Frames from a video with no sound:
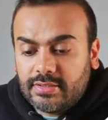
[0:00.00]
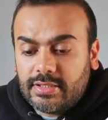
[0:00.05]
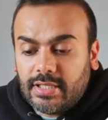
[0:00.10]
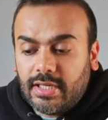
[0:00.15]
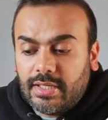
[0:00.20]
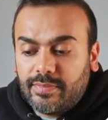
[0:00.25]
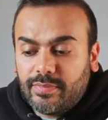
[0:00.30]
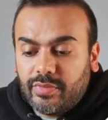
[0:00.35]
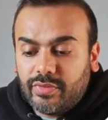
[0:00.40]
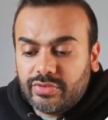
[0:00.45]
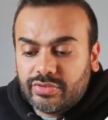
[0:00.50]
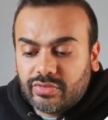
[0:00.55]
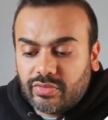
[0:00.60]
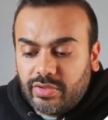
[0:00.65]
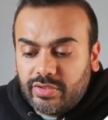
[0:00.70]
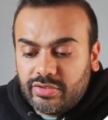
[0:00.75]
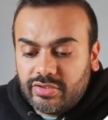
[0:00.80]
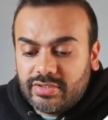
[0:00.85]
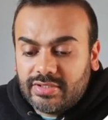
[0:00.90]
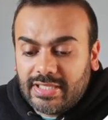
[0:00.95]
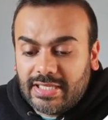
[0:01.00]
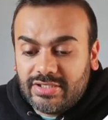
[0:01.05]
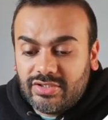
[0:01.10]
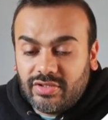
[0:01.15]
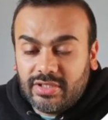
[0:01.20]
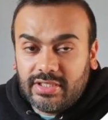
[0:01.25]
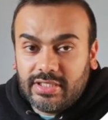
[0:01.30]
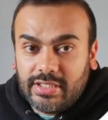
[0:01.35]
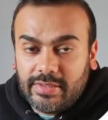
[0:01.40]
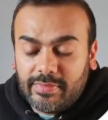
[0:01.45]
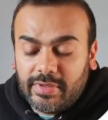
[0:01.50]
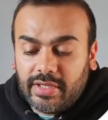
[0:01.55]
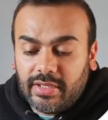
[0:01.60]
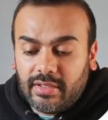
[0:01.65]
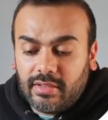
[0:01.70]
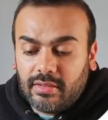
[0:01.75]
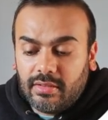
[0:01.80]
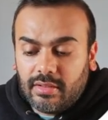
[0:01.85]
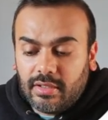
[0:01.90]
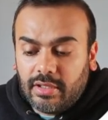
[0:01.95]
Sellerboard's going to send you an
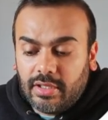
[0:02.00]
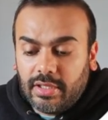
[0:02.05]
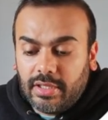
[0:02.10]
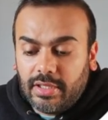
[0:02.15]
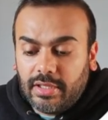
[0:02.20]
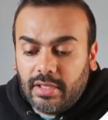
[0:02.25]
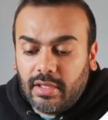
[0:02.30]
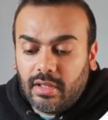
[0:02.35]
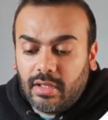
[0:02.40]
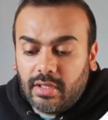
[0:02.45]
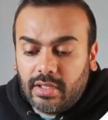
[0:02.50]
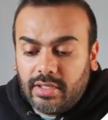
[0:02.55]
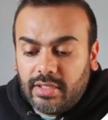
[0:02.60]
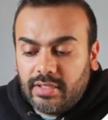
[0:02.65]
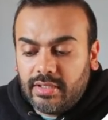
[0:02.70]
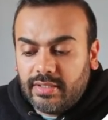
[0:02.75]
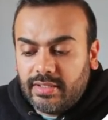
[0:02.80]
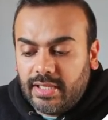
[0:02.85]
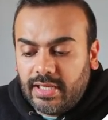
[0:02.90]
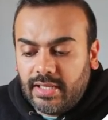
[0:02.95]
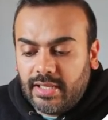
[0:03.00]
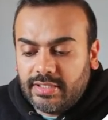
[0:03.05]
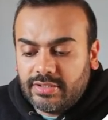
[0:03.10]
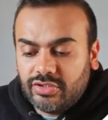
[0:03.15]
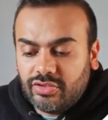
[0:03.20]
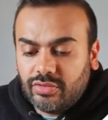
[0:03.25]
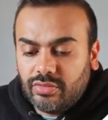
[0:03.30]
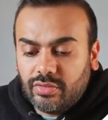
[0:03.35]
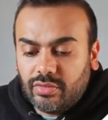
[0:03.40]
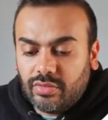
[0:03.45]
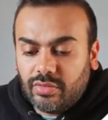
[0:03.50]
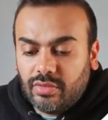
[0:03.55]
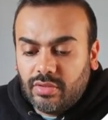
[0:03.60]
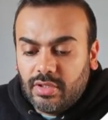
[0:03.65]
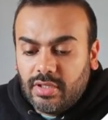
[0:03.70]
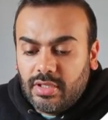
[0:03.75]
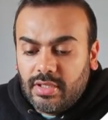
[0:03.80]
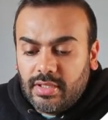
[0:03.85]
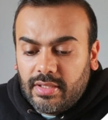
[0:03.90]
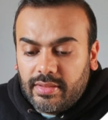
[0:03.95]
email alert that lets you
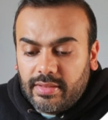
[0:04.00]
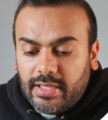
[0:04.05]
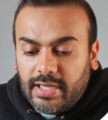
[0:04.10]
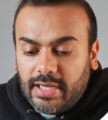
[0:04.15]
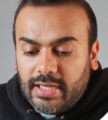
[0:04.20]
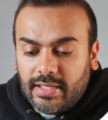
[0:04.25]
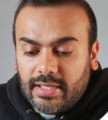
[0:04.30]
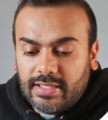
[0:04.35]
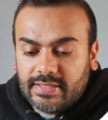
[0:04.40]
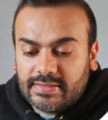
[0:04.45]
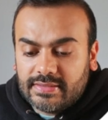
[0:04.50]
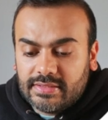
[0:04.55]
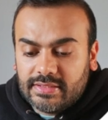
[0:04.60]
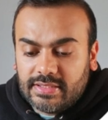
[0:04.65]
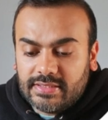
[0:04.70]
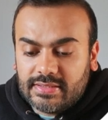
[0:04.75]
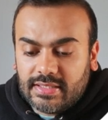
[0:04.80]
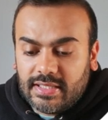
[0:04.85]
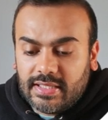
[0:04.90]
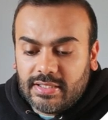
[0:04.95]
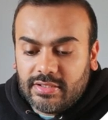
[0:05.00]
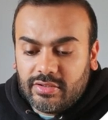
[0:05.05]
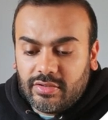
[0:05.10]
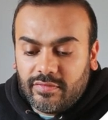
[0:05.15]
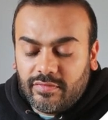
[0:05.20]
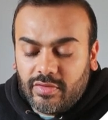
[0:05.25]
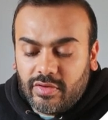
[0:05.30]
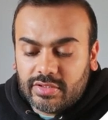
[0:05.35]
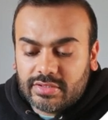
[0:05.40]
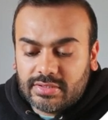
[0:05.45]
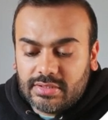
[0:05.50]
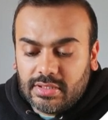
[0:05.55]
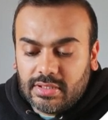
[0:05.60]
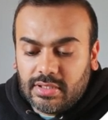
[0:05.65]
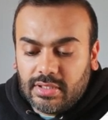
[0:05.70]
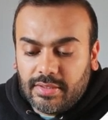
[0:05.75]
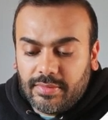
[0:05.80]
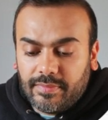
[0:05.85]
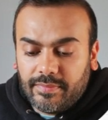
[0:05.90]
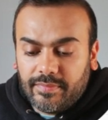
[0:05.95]
know that, let's just say you've lost
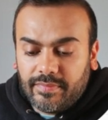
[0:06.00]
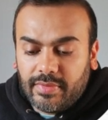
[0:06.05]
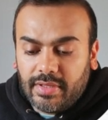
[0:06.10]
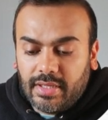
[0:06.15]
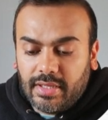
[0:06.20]
a